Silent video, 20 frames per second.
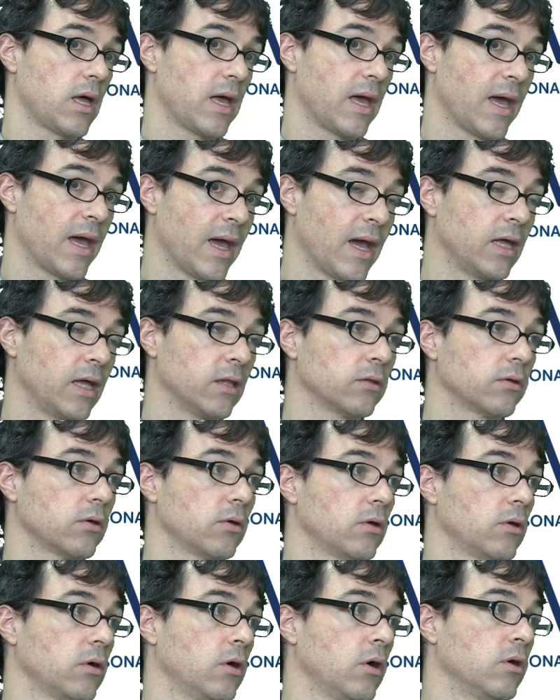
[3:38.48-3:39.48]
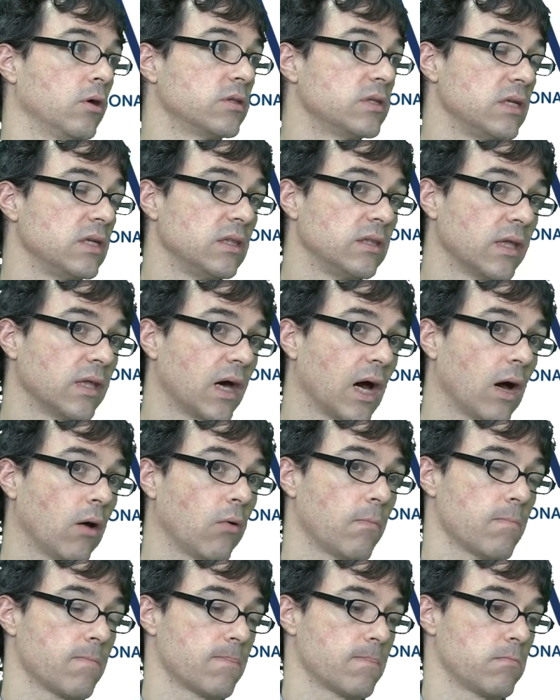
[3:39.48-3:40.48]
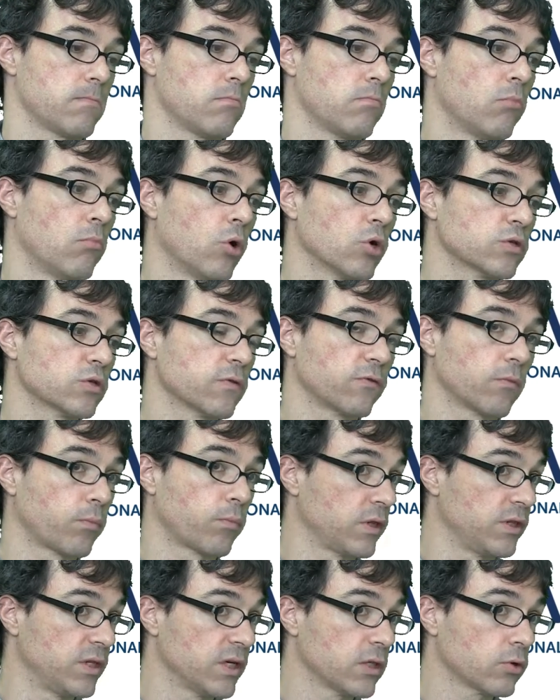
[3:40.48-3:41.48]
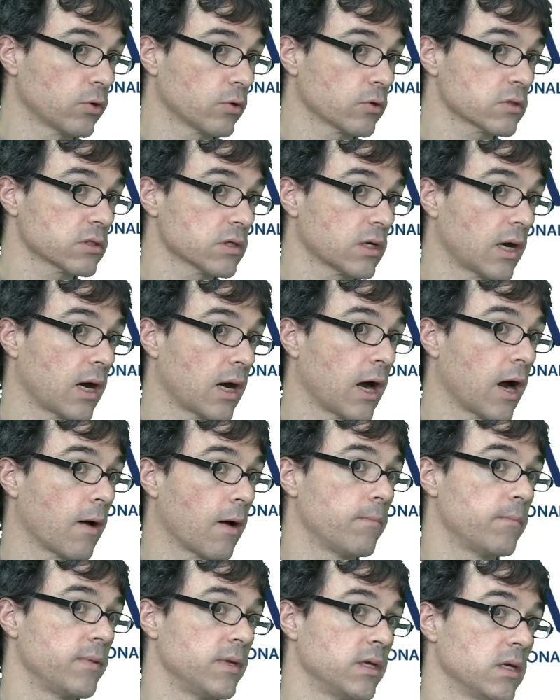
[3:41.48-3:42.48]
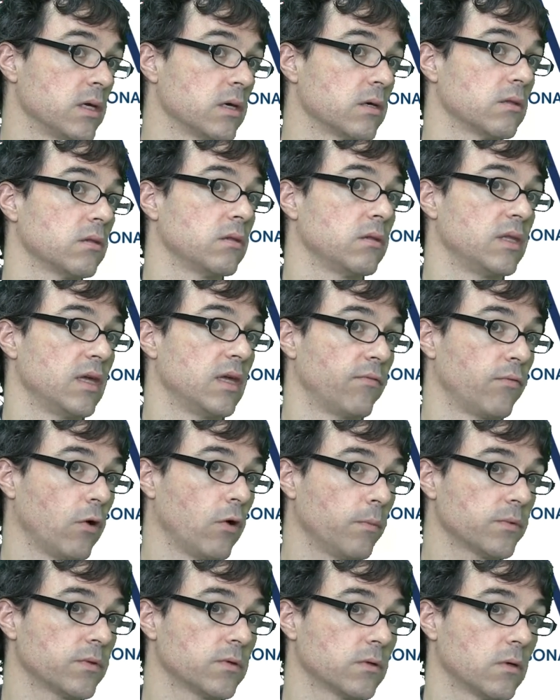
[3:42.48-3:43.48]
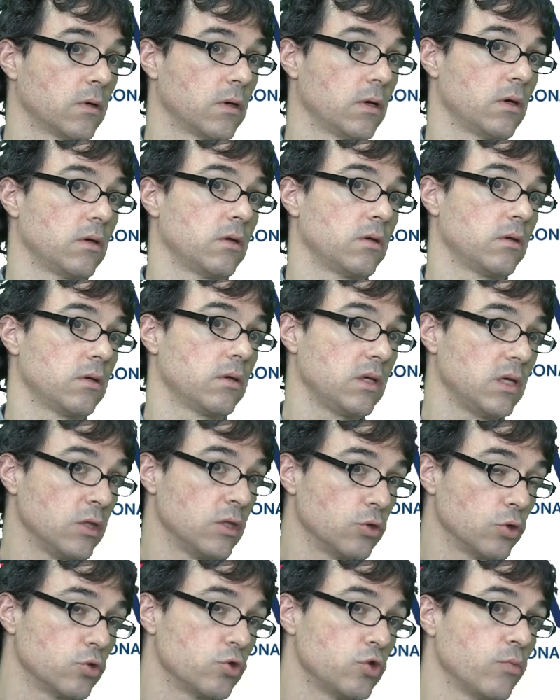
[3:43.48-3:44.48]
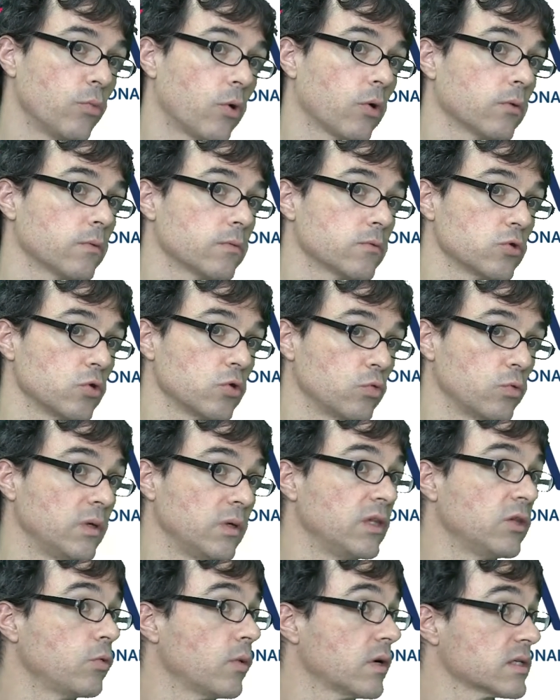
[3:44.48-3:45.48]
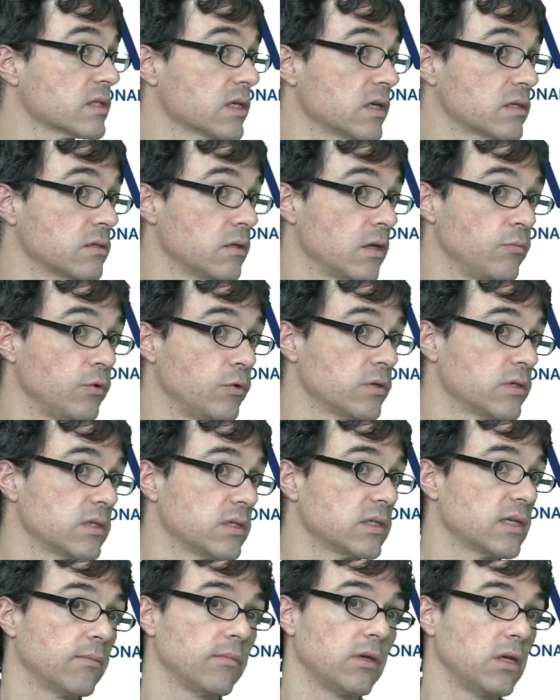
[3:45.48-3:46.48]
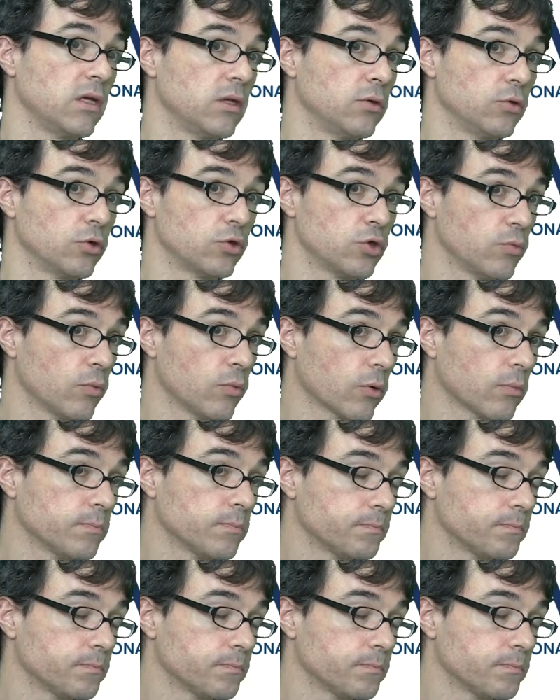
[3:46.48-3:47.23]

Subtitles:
and until now most of the predictors are being developed in the tumor, so we need to assess the immune system in the tumor.